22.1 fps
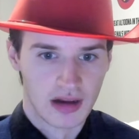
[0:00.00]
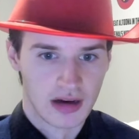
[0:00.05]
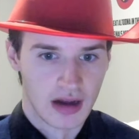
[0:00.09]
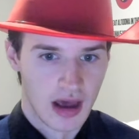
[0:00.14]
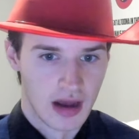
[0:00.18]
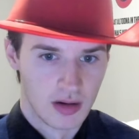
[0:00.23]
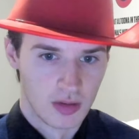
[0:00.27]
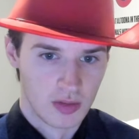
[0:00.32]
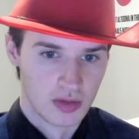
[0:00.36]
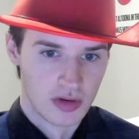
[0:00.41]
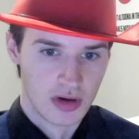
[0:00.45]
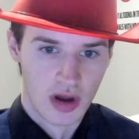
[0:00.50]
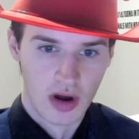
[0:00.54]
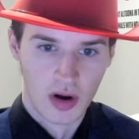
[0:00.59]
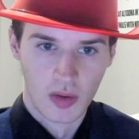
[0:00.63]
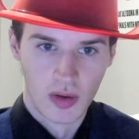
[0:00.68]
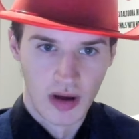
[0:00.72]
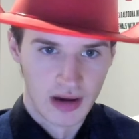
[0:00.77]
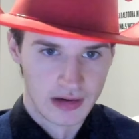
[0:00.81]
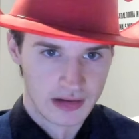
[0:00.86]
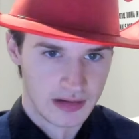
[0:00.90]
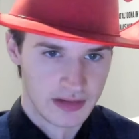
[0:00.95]
I don't know
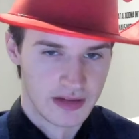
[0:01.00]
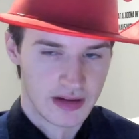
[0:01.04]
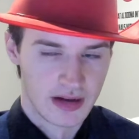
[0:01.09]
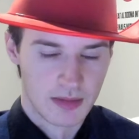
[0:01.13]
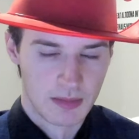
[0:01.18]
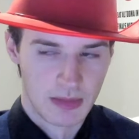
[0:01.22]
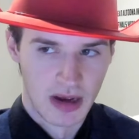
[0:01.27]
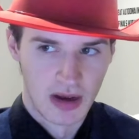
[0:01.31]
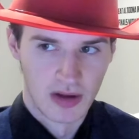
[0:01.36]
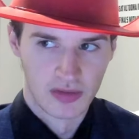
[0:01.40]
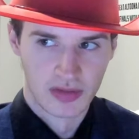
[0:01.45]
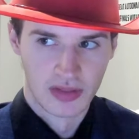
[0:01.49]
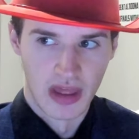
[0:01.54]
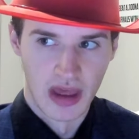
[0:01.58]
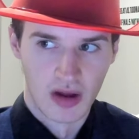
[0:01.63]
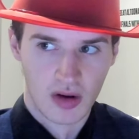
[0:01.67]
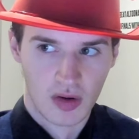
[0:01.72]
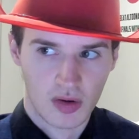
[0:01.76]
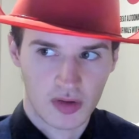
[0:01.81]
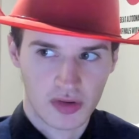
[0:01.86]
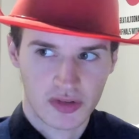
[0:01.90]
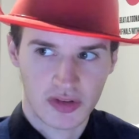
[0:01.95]
anything about that
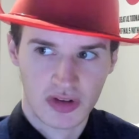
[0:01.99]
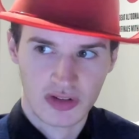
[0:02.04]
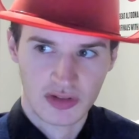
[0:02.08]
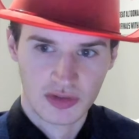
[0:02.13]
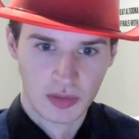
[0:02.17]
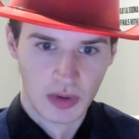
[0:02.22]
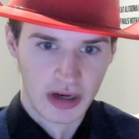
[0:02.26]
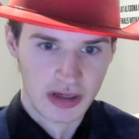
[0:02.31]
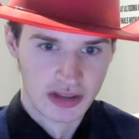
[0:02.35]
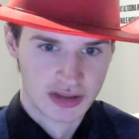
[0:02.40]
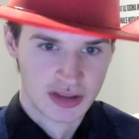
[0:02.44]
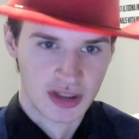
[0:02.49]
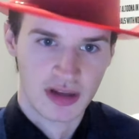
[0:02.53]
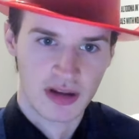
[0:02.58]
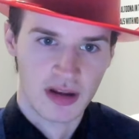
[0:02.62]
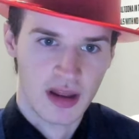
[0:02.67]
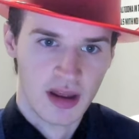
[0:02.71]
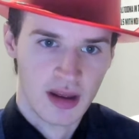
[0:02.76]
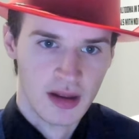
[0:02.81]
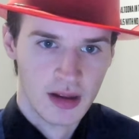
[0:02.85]
whole situation,